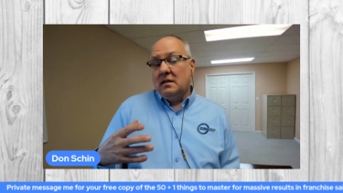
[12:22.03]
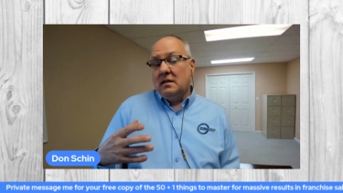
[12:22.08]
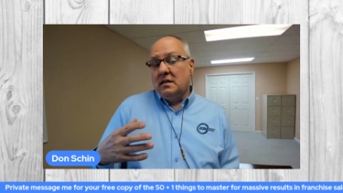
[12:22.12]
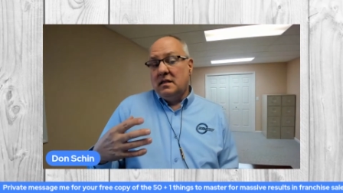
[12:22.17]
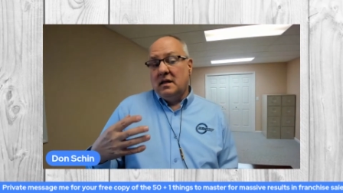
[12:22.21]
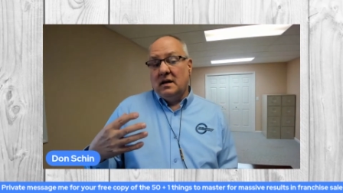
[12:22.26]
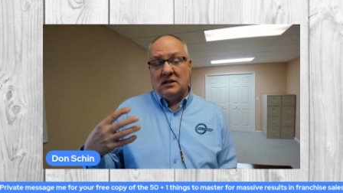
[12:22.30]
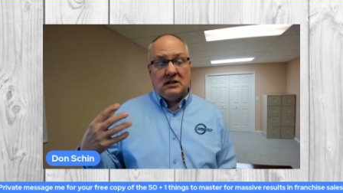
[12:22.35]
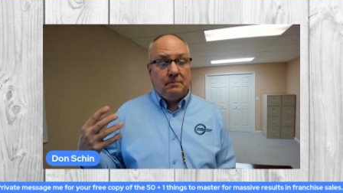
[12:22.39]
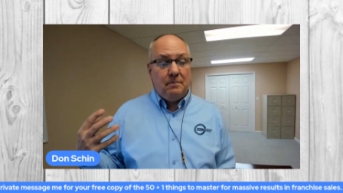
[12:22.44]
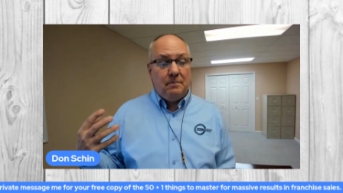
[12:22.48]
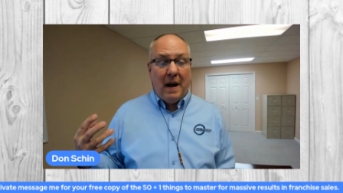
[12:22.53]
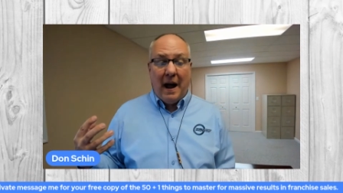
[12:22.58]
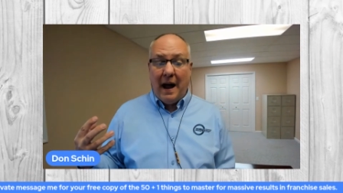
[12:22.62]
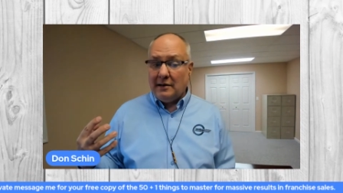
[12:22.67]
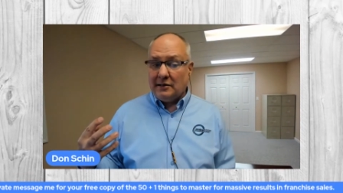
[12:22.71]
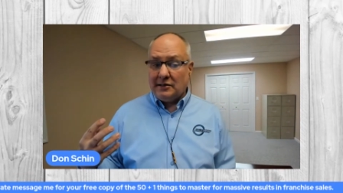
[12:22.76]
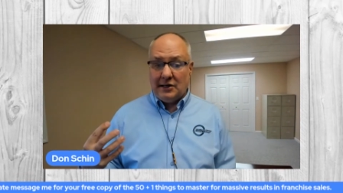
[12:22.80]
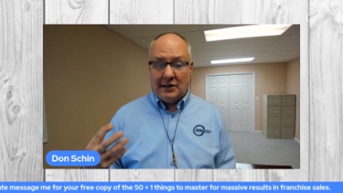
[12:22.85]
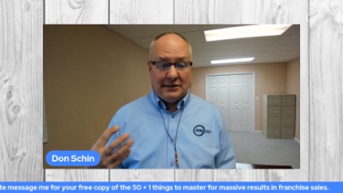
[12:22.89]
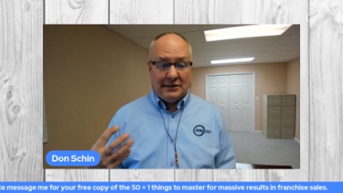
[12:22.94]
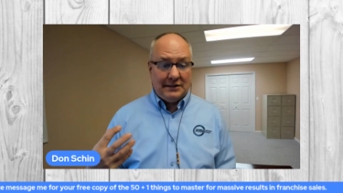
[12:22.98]
the
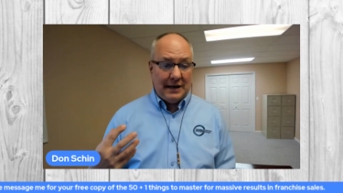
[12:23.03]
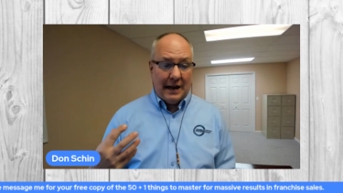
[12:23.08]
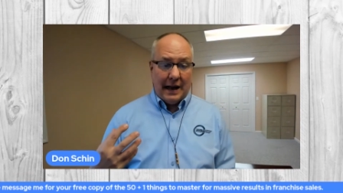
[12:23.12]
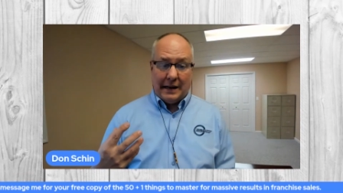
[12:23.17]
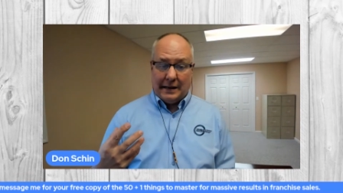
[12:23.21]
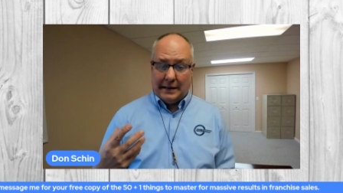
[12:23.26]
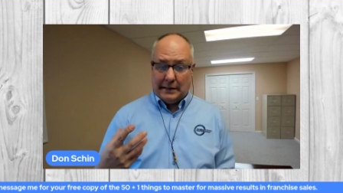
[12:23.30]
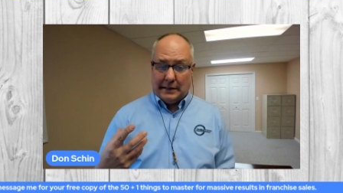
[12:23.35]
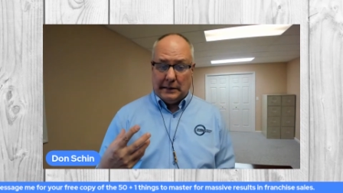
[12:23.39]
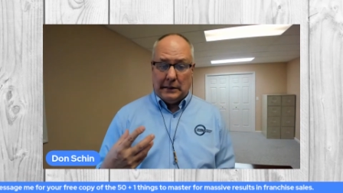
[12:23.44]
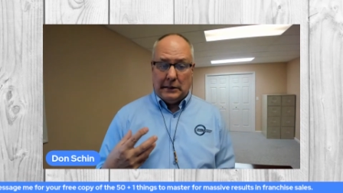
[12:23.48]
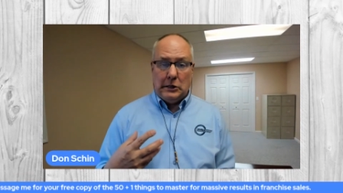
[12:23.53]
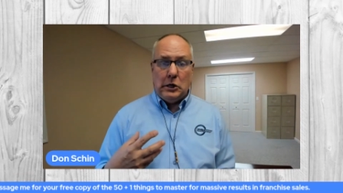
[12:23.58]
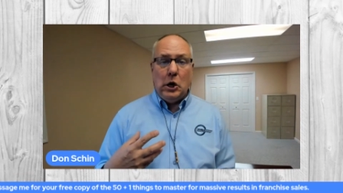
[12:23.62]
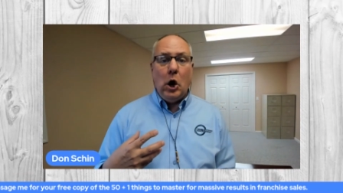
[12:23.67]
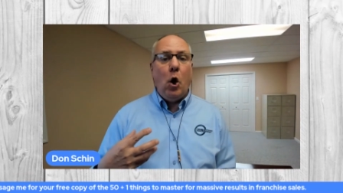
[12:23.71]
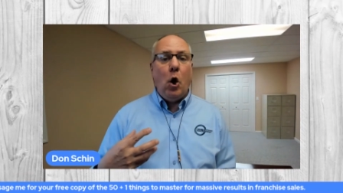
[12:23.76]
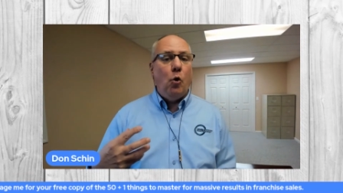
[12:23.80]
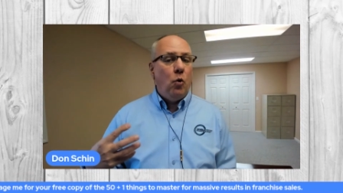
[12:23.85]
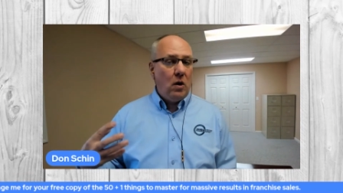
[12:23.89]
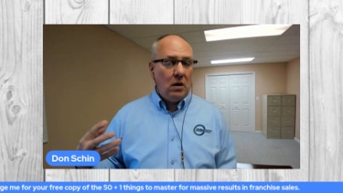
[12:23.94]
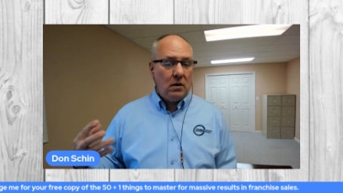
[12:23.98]
spouse is like
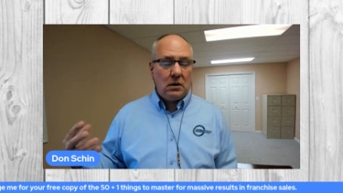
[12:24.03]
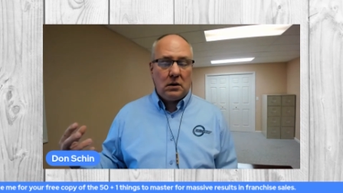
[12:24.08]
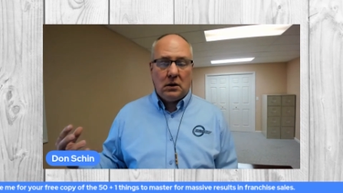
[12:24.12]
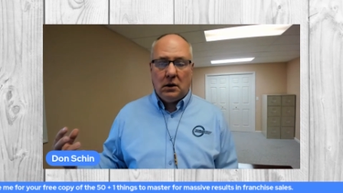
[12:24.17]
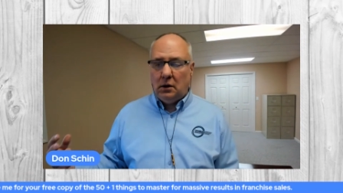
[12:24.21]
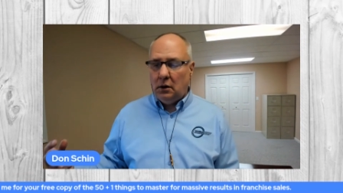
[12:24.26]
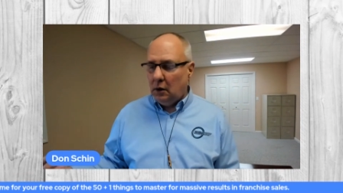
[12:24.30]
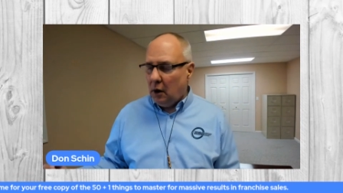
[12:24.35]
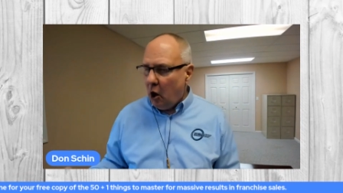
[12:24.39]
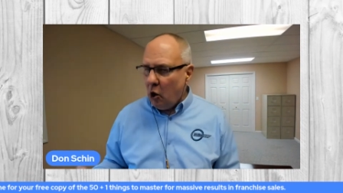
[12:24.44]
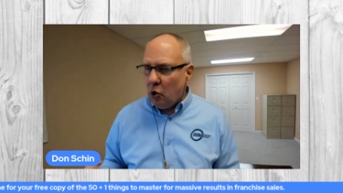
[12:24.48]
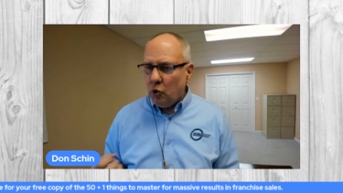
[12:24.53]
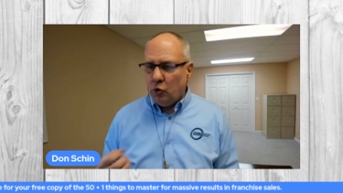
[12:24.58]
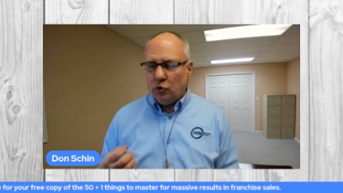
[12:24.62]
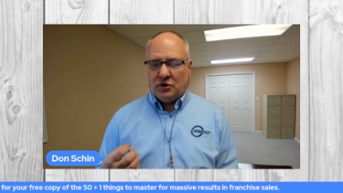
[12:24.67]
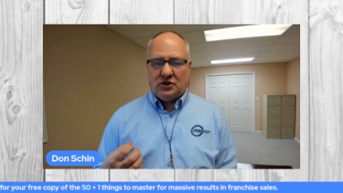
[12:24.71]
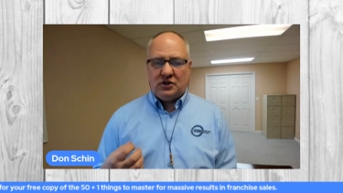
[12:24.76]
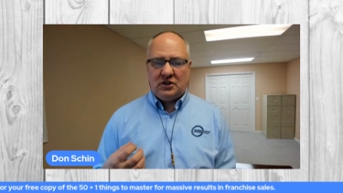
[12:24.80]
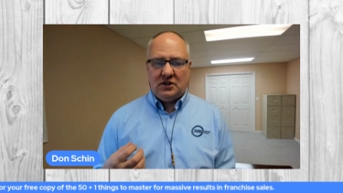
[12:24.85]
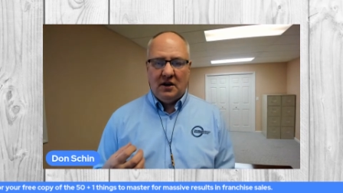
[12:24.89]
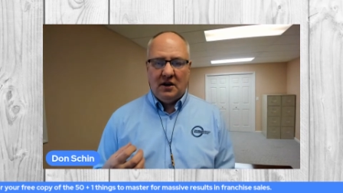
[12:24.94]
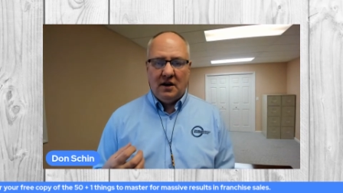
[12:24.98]
nowhere
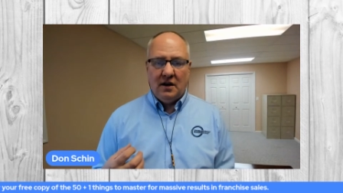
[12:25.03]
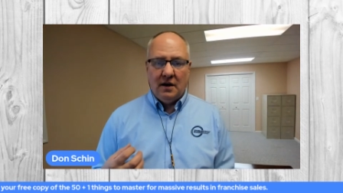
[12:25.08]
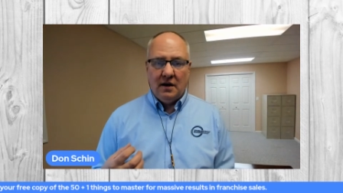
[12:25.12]
close